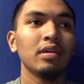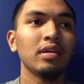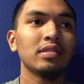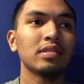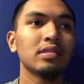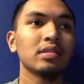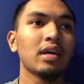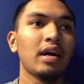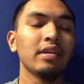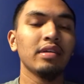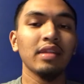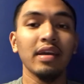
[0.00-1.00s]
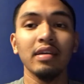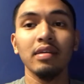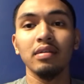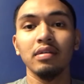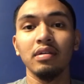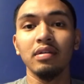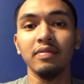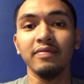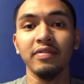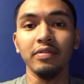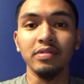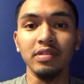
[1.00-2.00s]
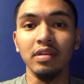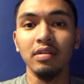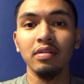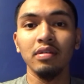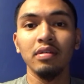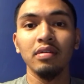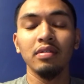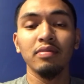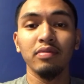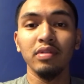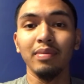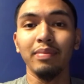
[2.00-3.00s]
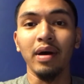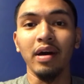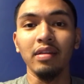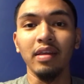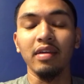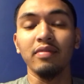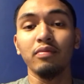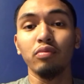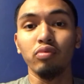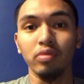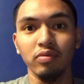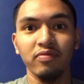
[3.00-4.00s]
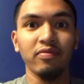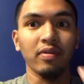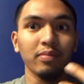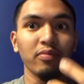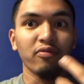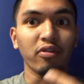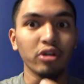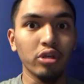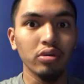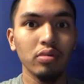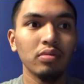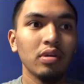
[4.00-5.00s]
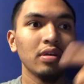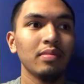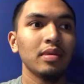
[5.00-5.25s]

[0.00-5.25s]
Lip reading: it's kind of like confusing with the bot, like from for you,